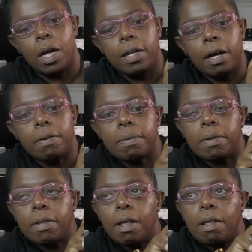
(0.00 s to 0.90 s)
Now,
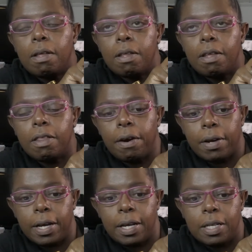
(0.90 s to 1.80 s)
there
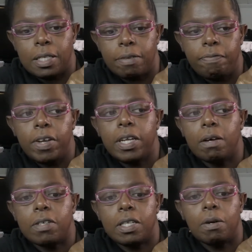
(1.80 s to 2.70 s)
is
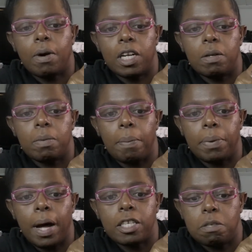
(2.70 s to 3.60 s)
videos out there on how to
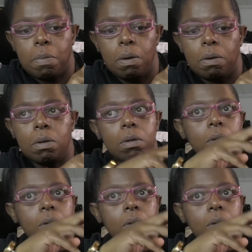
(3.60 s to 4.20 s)
apply smoke.